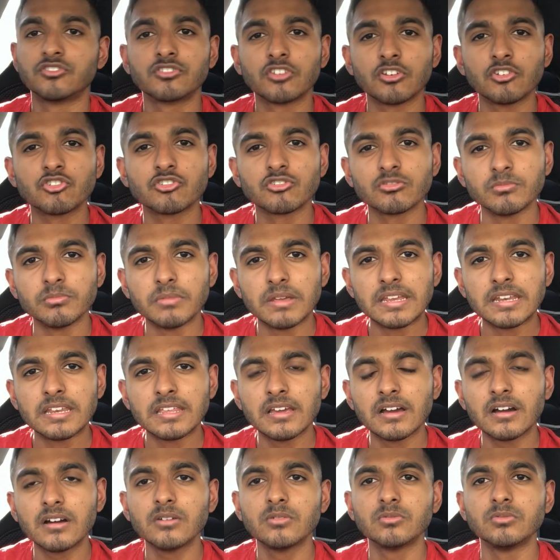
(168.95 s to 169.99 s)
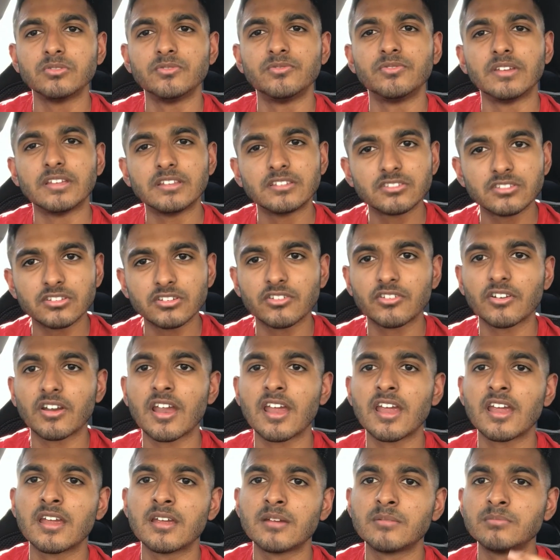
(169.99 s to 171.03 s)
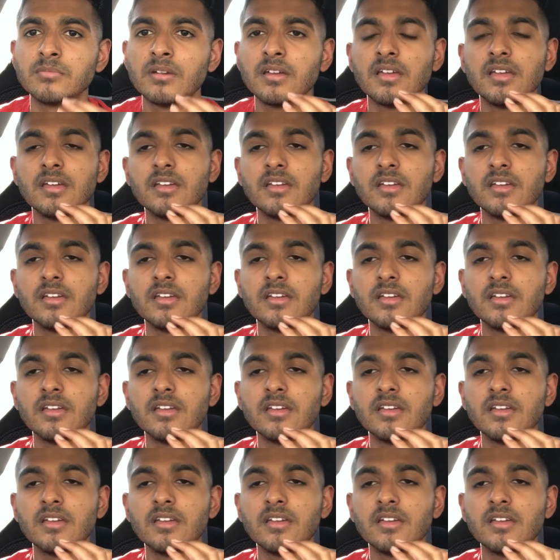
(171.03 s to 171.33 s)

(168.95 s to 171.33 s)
social media, with Instagram,